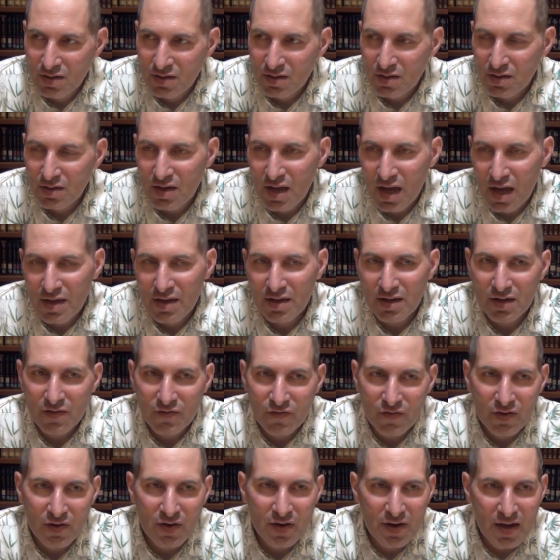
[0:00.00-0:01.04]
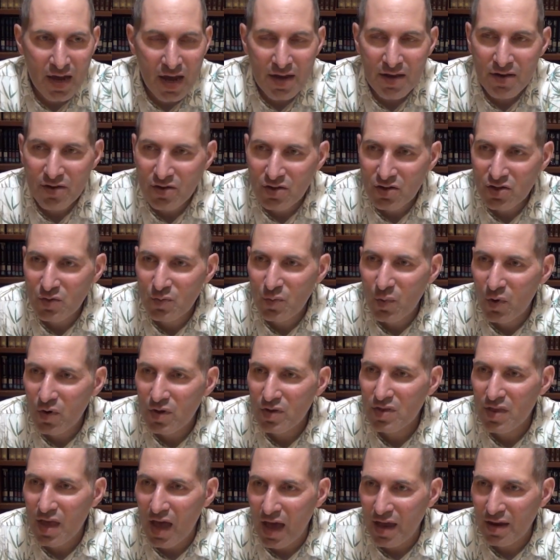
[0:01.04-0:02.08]
So now you got to figure out how you're going to
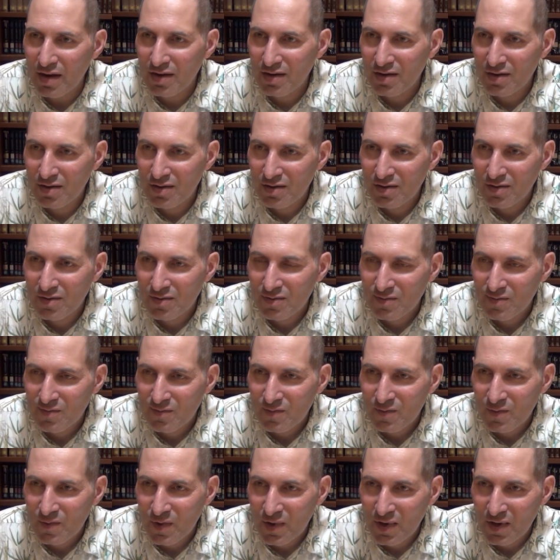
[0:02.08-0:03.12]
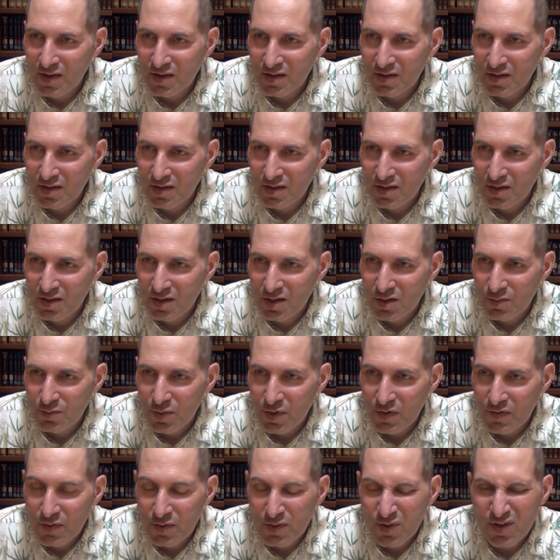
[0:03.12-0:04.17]
support that, right?
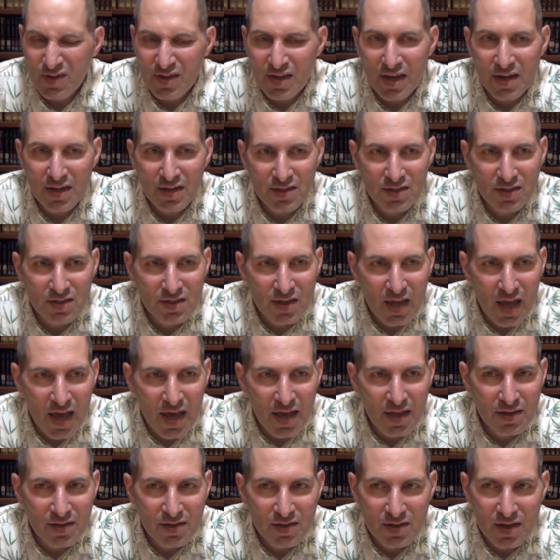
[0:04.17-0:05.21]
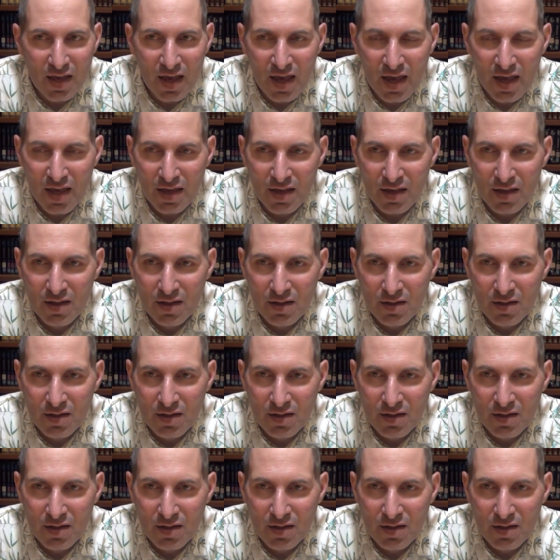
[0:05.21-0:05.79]
But if you look at it instead, say,